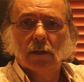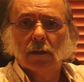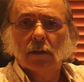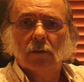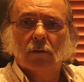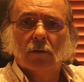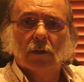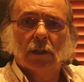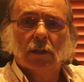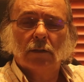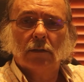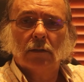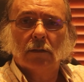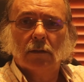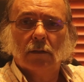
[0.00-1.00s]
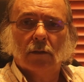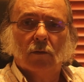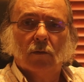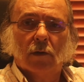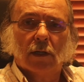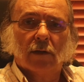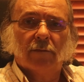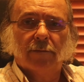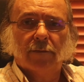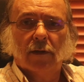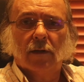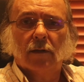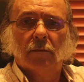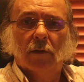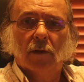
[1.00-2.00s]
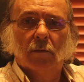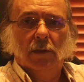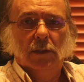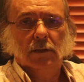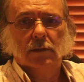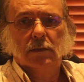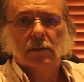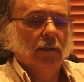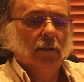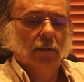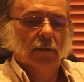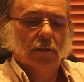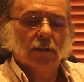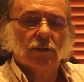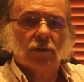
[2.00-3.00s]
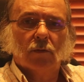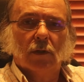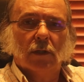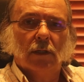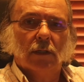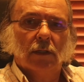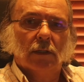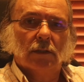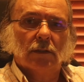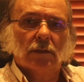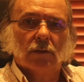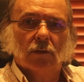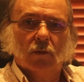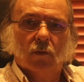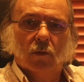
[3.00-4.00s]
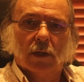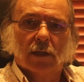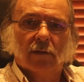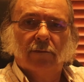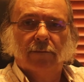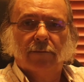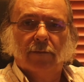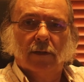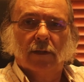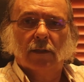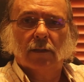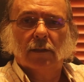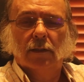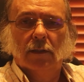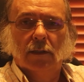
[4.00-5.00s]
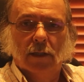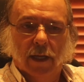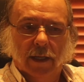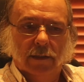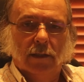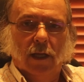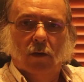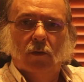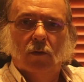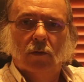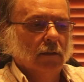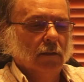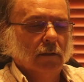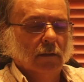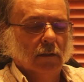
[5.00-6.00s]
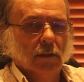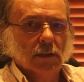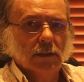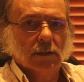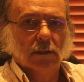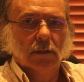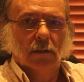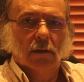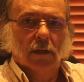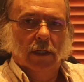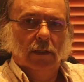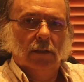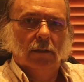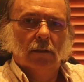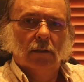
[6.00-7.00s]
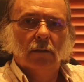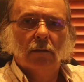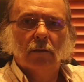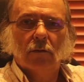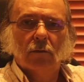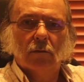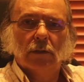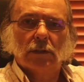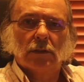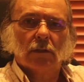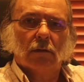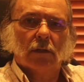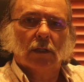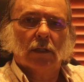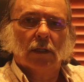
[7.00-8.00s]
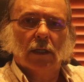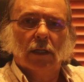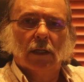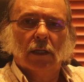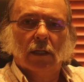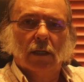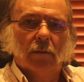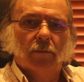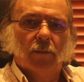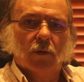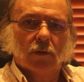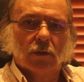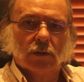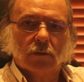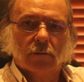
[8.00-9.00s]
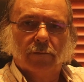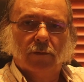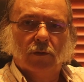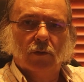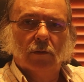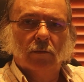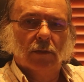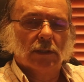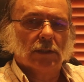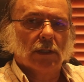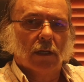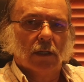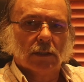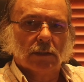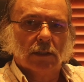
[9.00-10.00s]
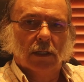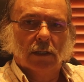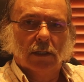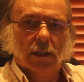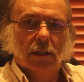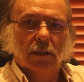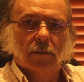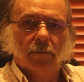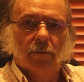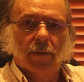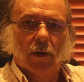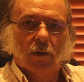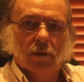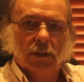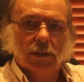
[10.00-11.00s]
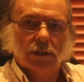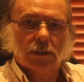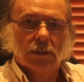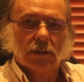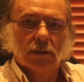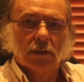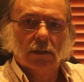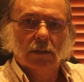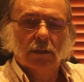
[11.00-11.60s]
I call it the Warrafak moment. This one is Warrafak NATO. Last night we started getting reports of two missiles that hit Polish